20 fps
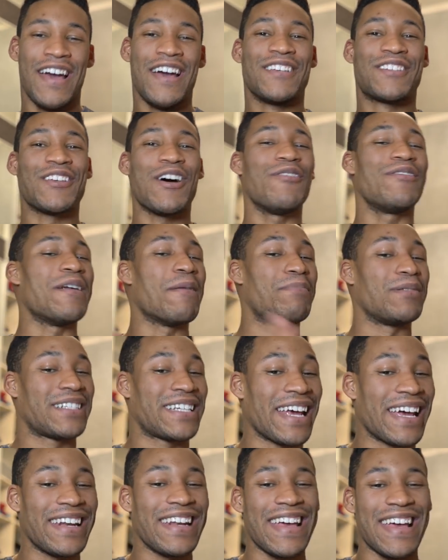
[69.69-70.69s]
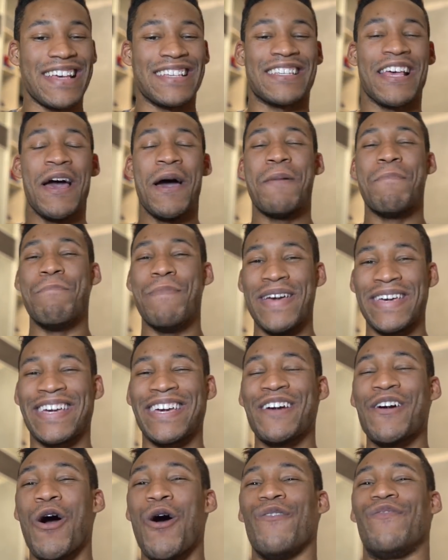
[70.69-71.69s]
So number 10 is
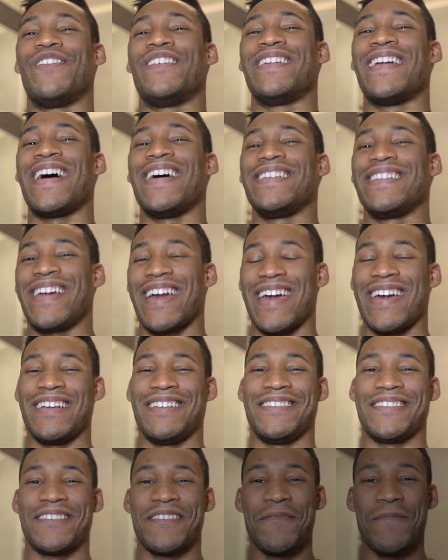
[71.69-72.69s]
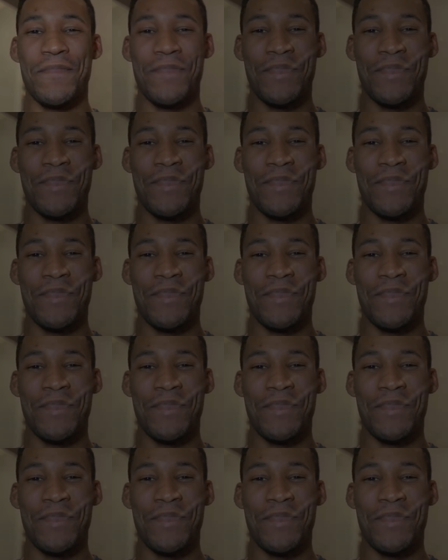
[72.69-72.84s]
making overnight gains.